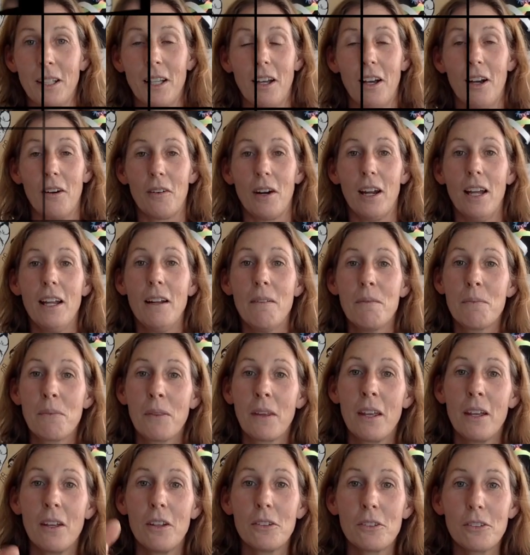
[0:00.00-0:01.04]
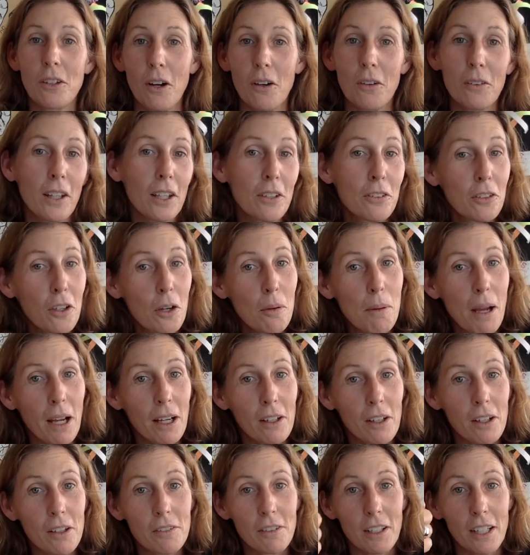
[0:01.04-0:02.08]
All right, so let's go
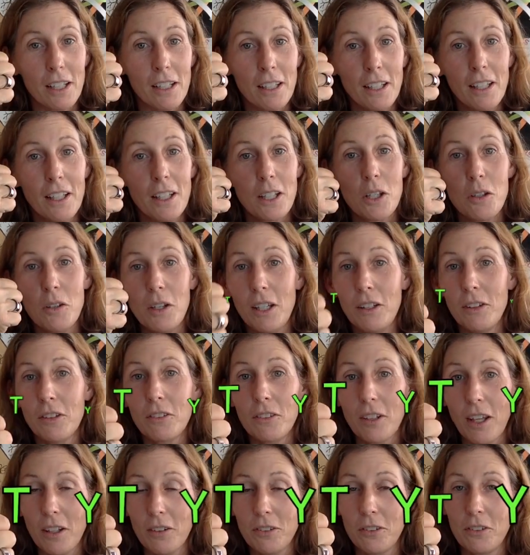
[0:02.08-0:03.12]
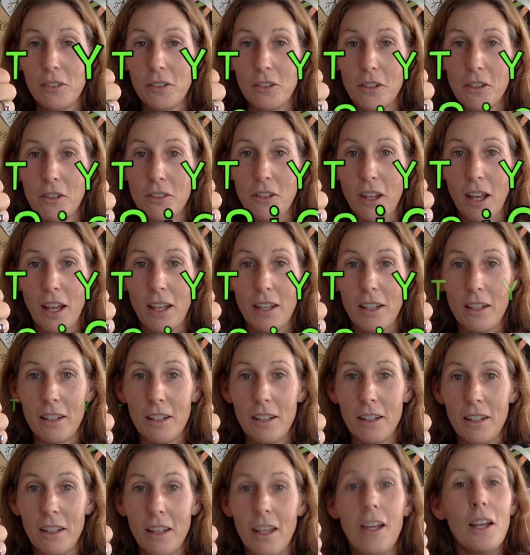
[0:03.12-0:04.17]
back over it. You need to test your design.
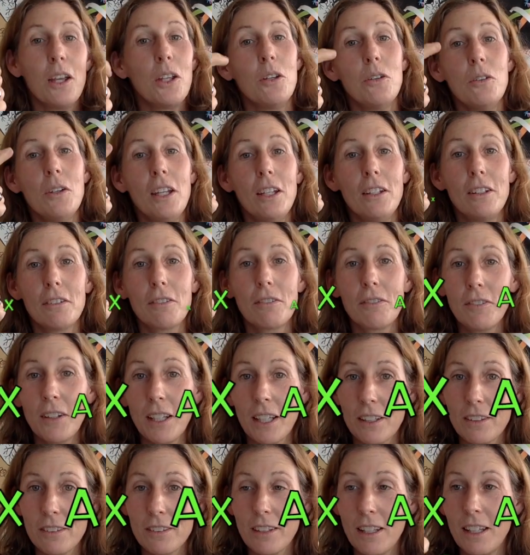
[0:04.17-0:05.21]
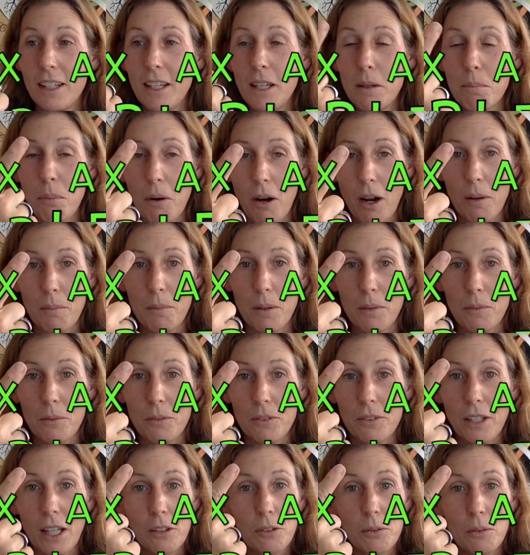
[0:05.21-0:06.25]
You need to fix any
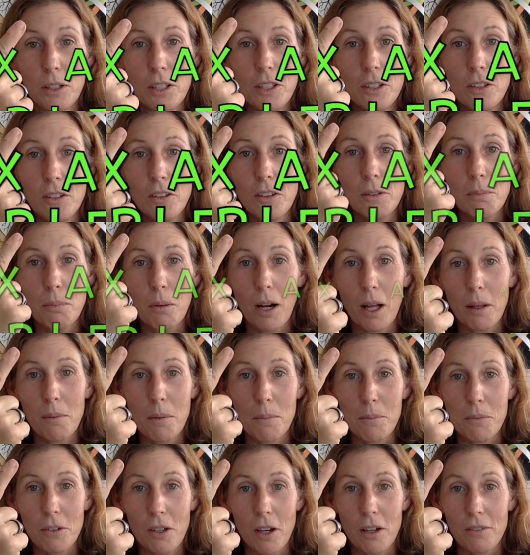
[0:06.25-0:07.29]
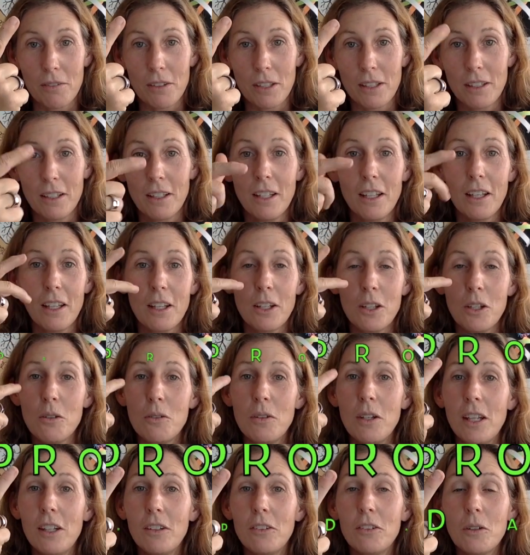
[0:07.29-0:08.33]
problems. That's where you do the problem solving. You
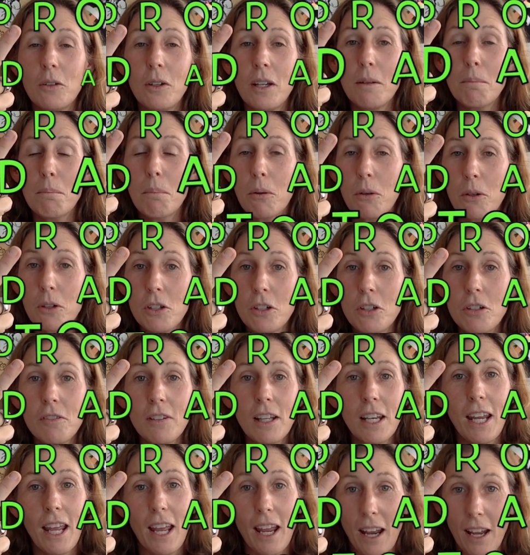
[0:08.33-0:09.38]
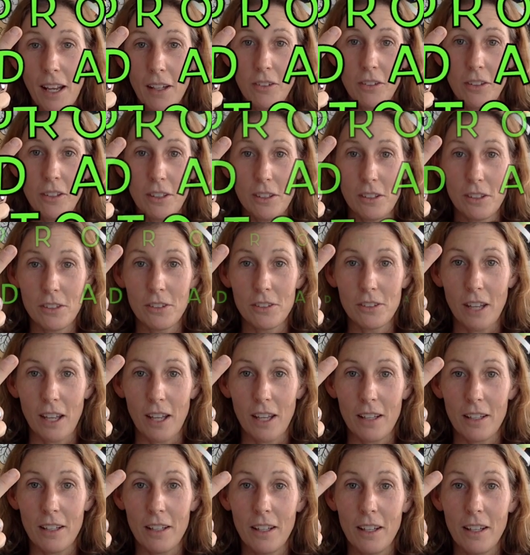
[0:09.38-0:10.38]
need to improve and add to your design.